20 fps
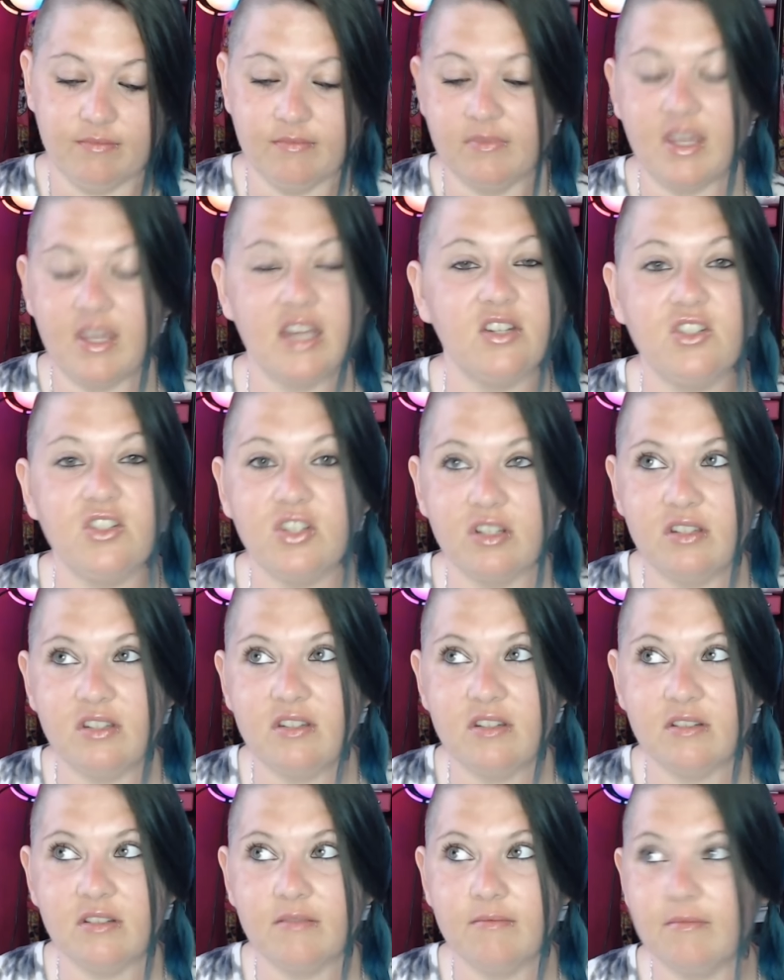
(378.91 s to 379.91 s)
That's
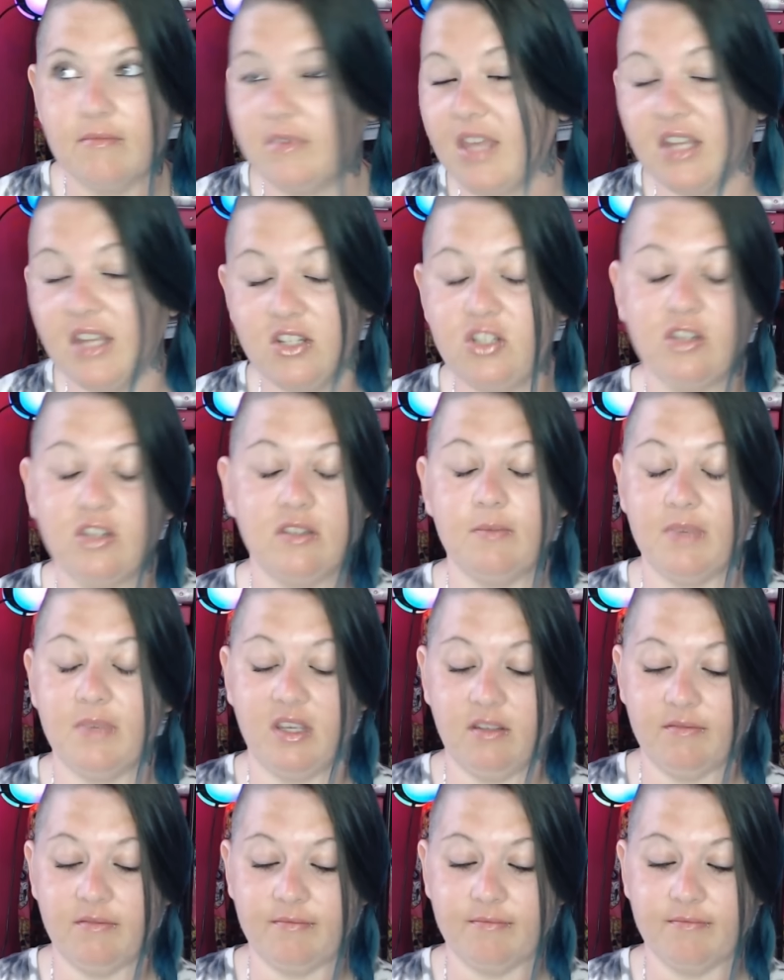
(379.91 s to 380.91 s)
just me.